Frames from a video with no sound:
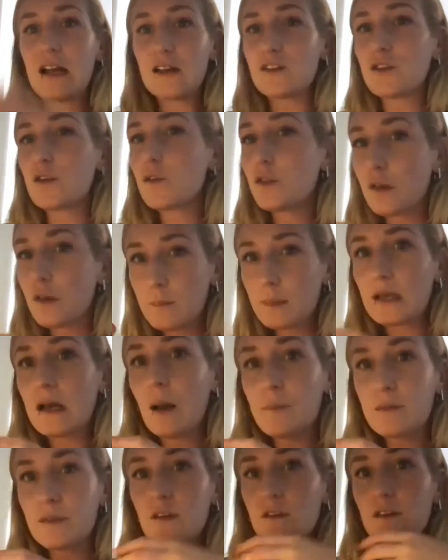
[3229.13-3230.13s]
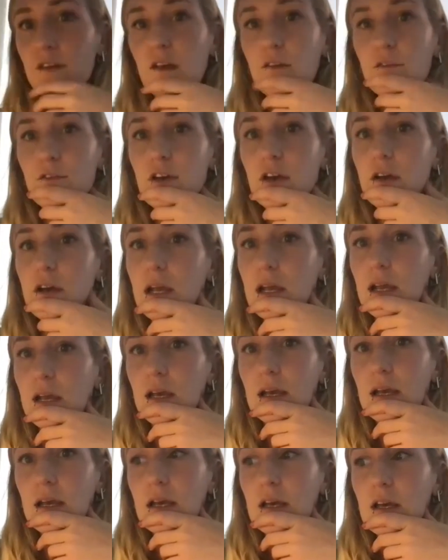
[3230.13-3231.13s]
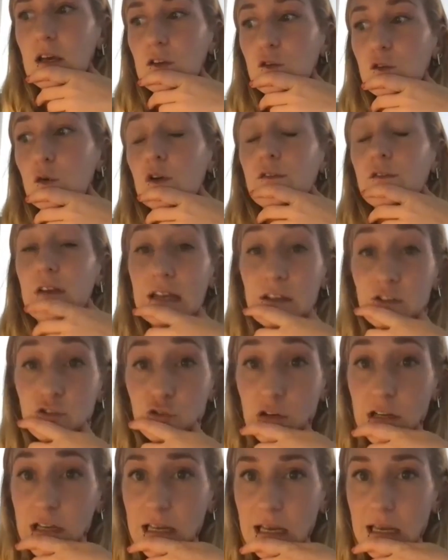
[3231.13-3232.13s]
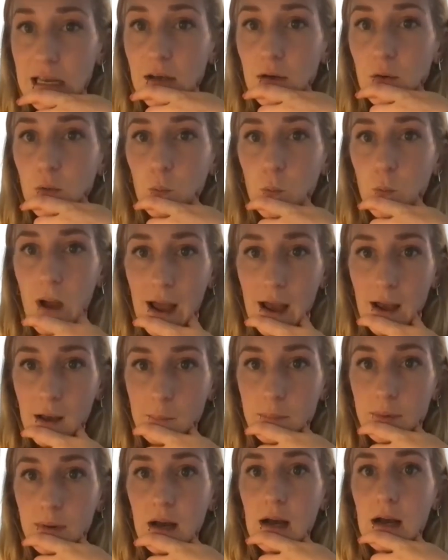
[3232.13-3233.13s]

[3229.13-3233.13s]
And so there becomes this like very sort of intricate web